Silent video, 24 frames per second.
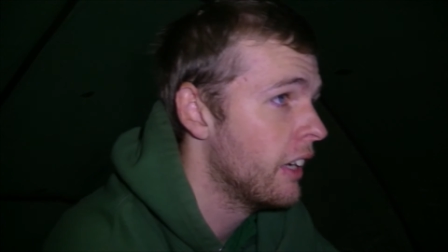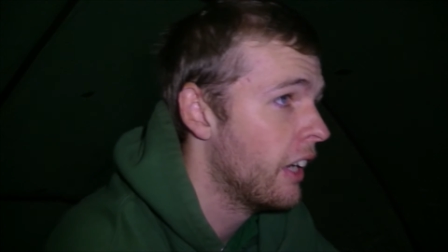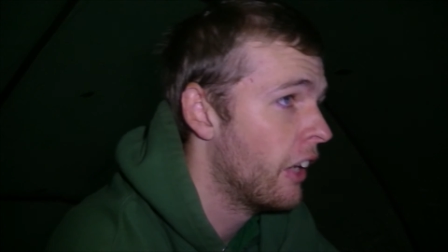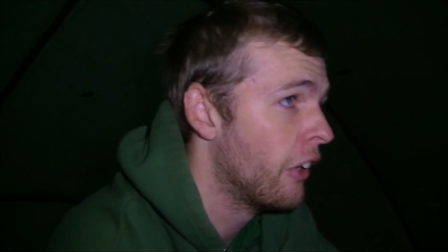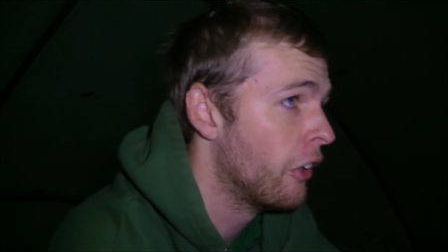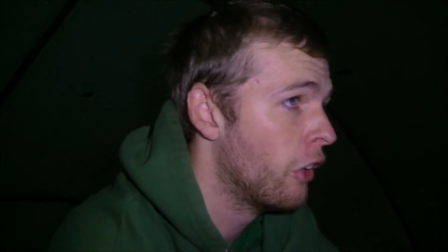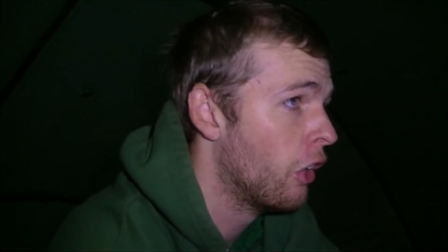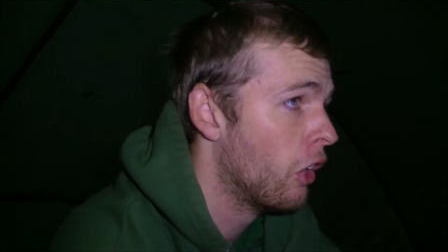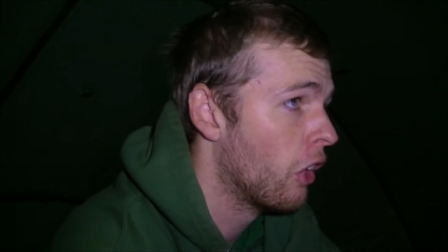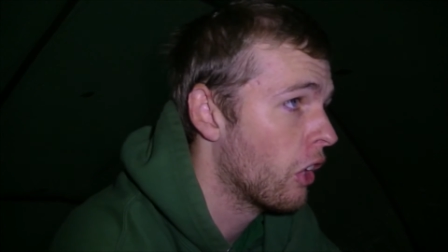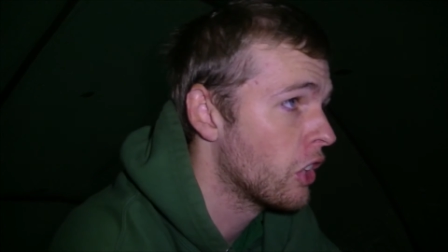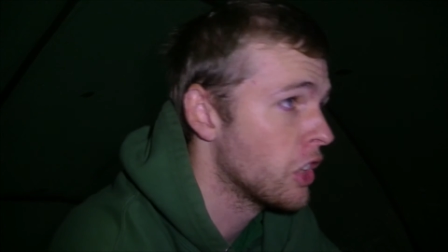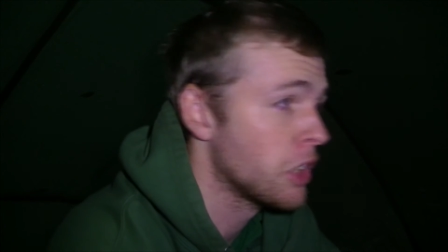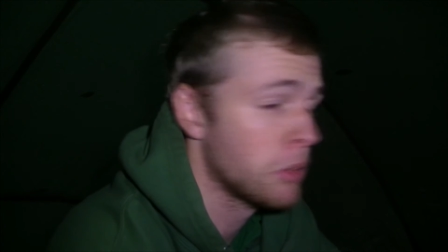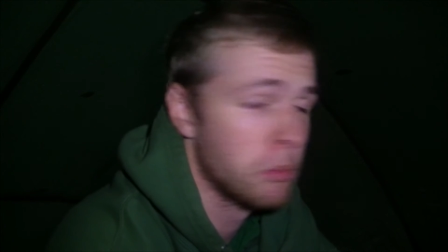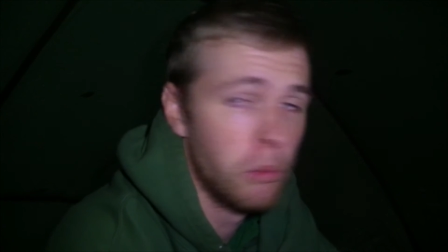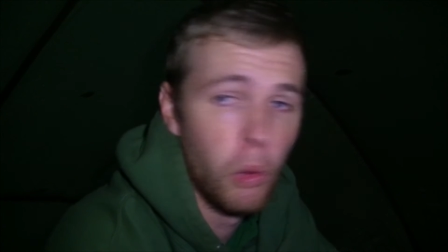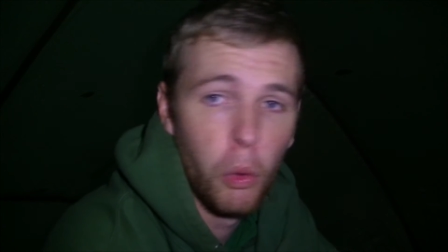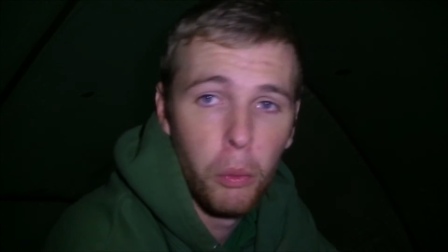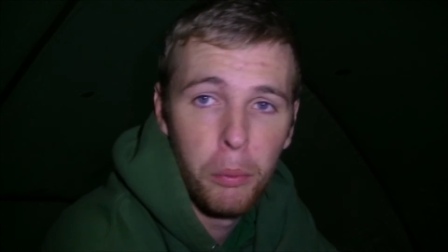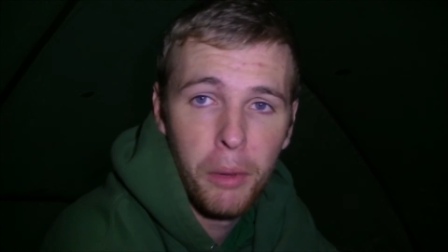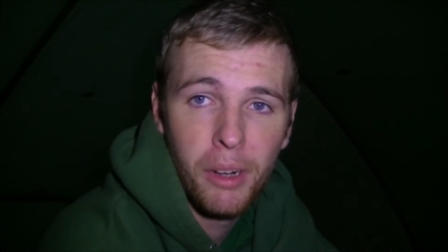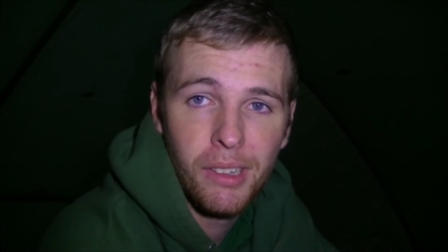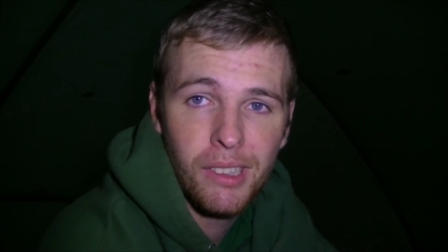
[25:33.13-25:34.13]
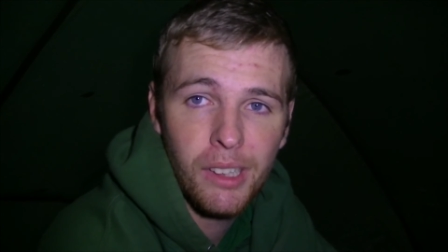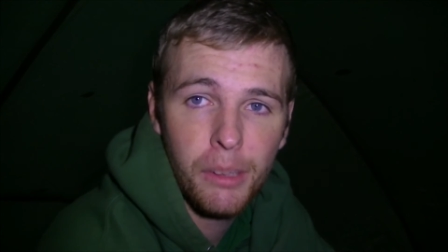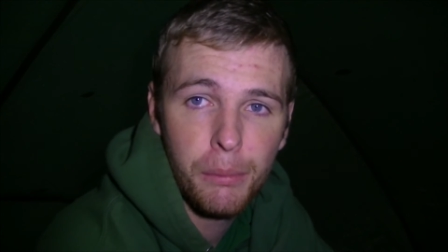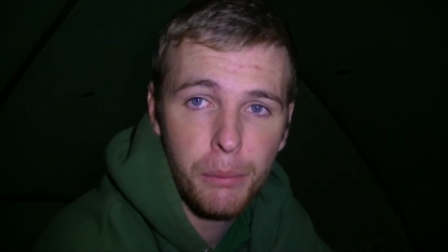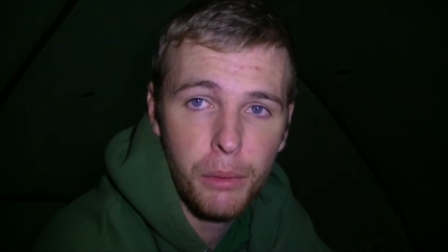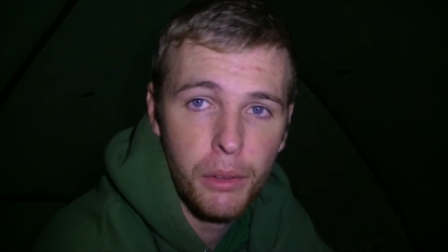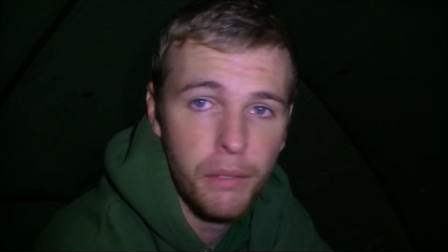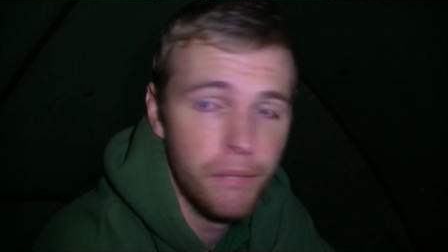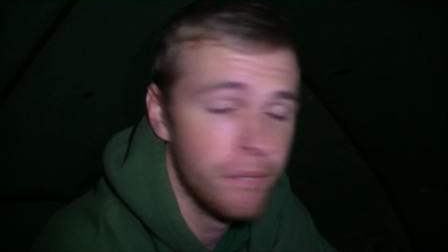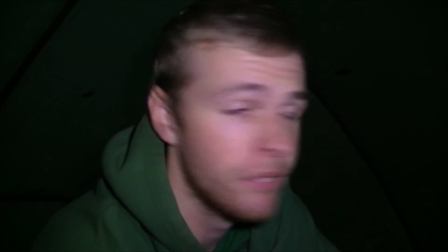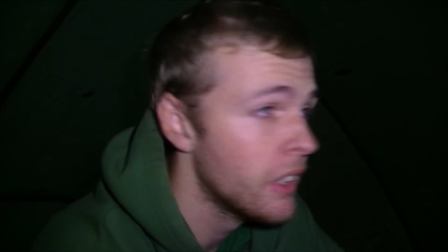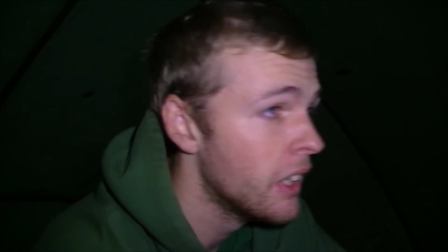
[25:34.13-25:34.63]
Only looked like a small mirror,
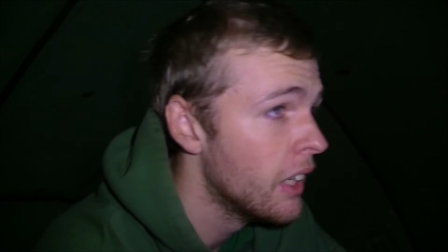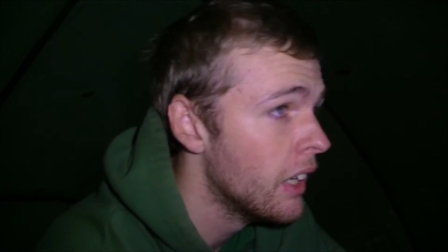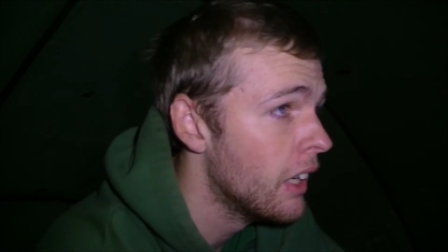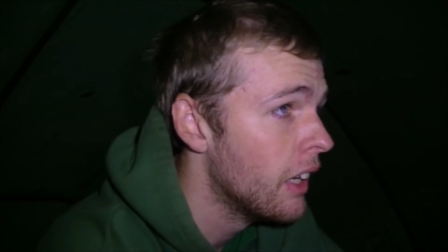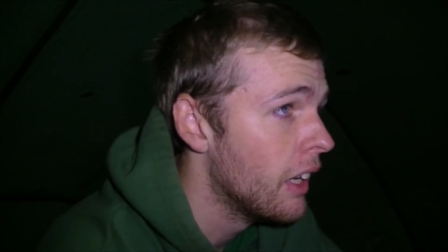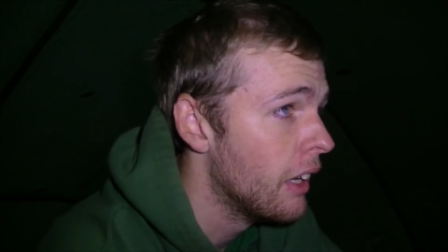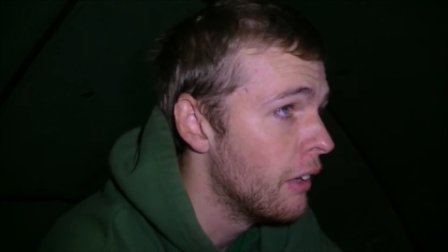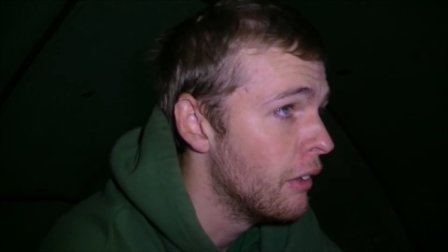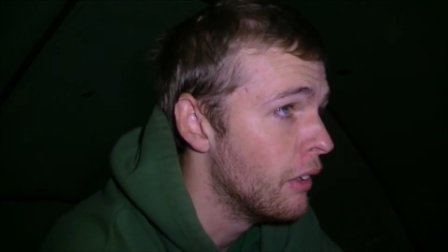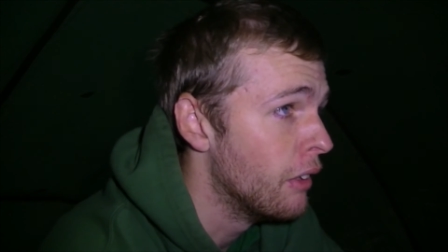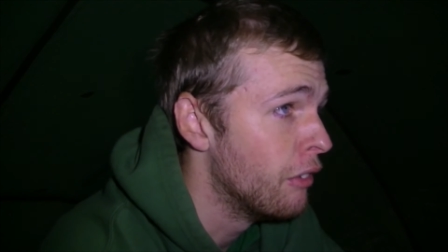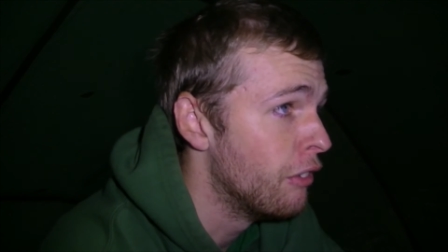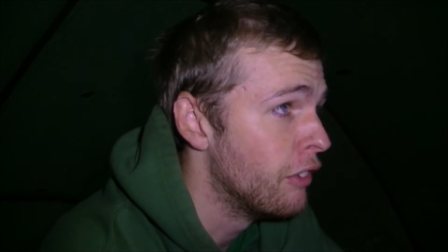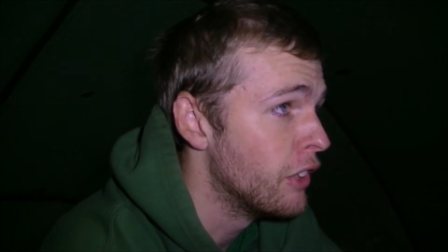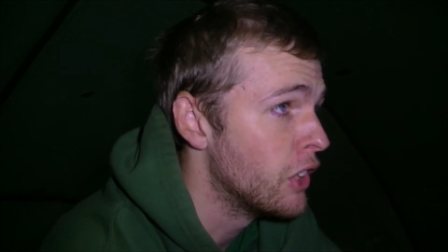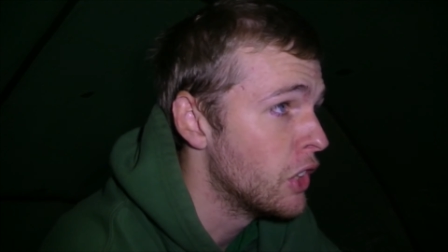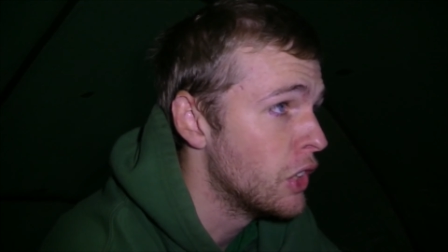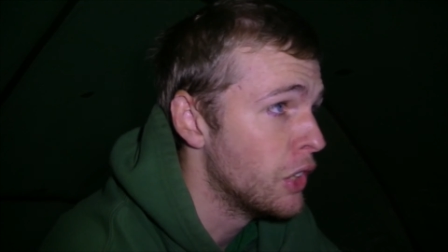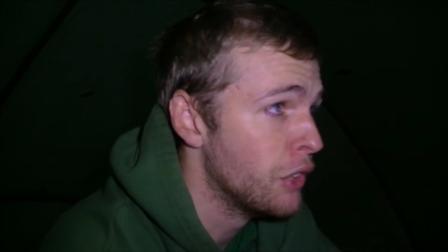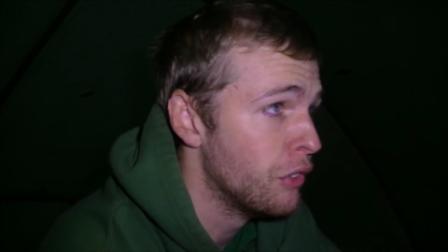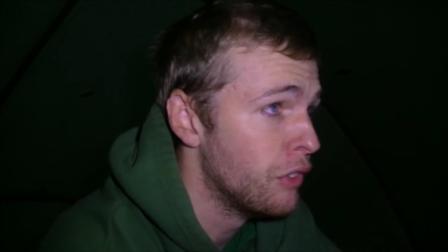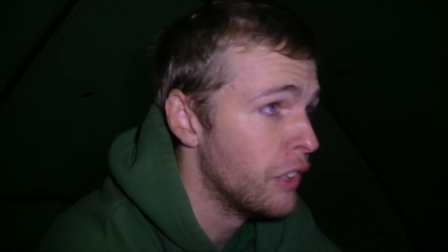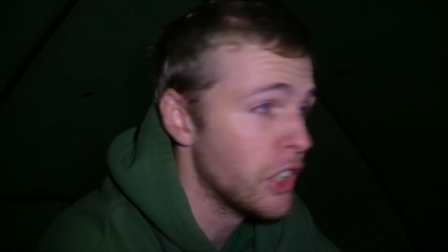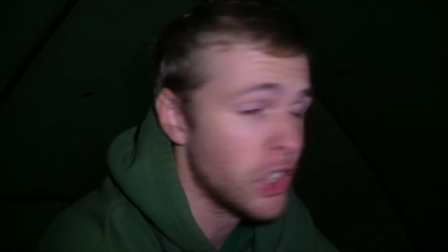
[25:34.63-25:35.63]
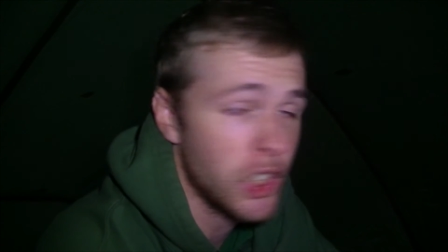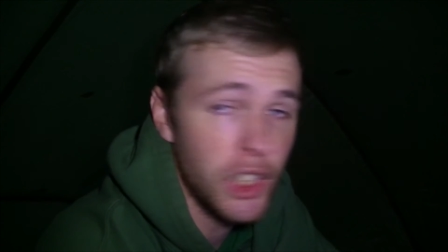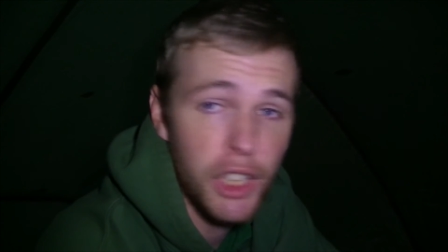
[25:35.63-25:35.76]
but a fish is a fish,